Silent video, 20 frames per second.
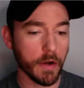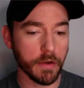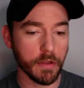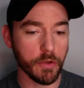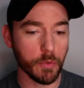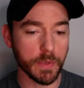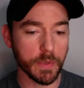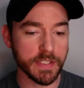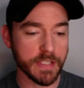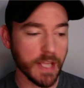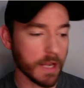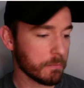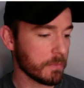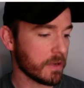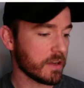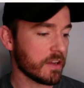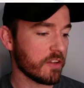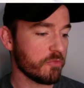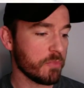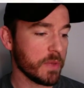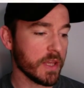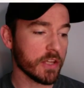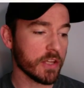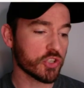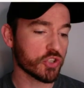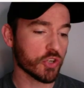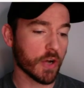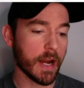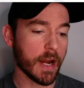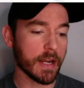The resentment of being
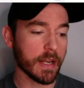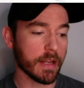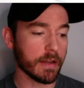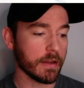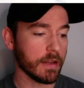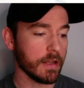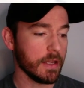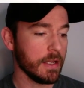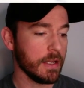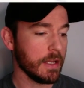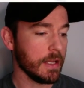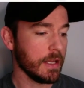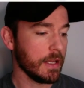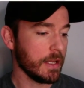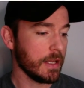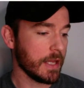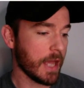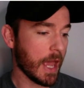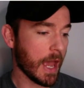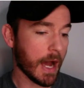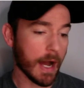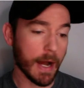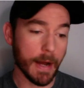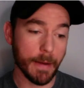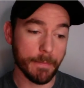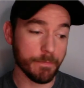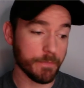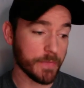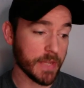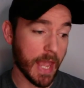traded.
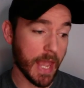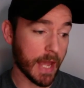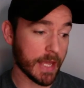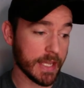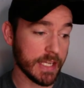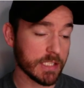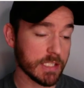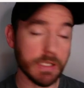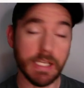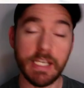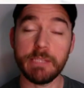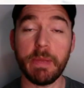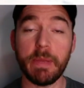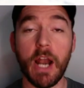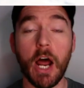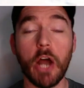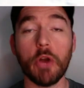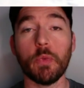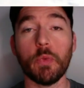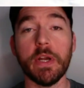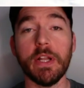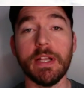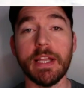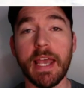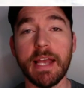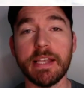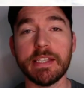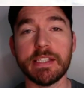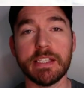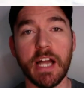He's been unreal
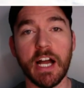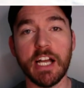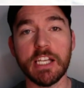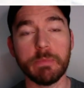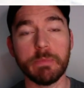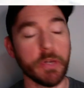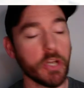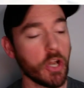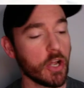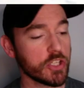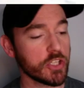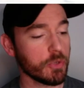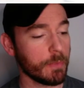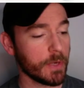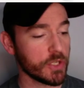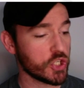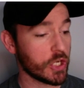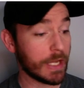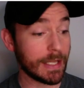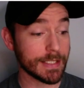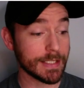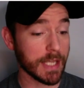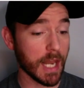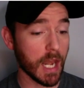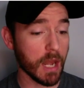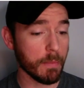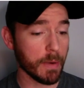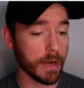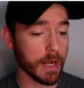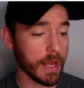against us, but not so much against
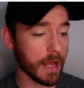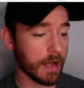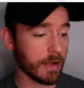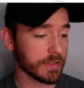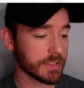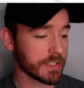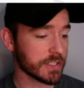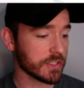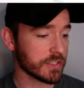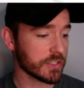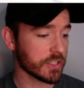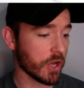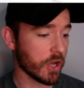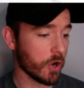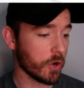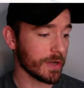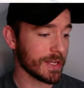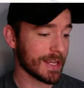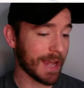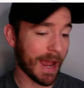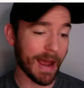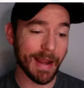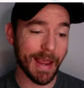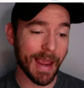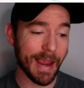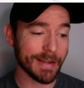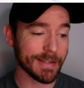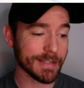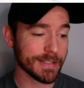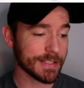anybody else. So kind of
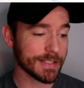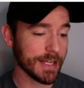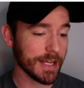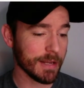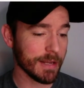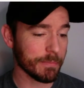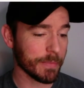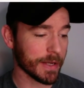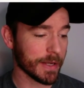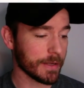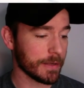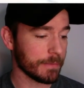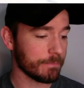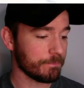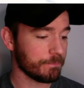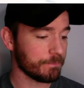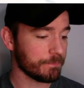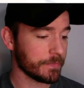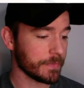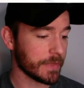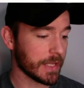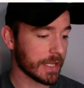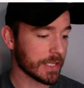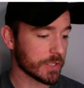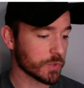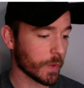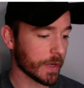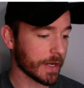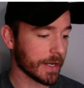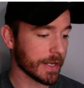hate to see it, but
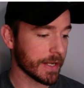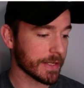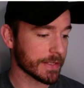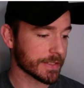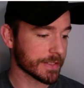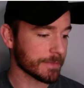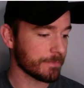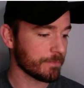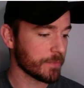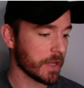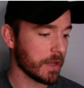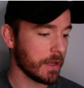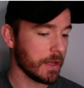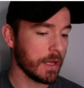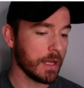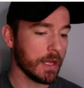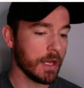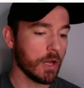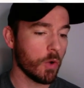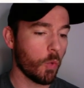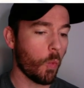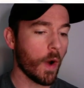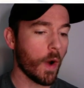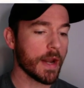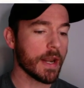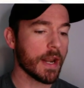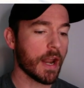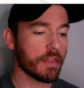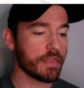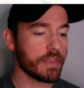is what it is.
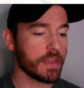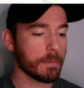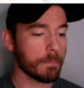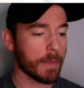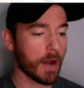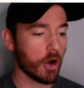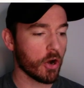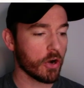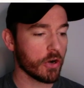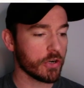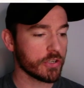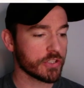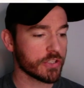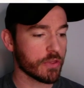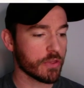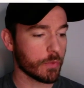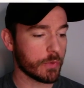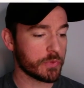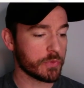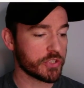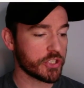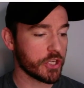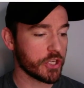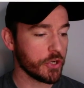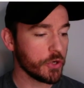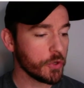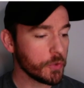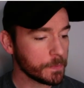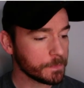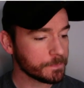1-0 Mariners through 2.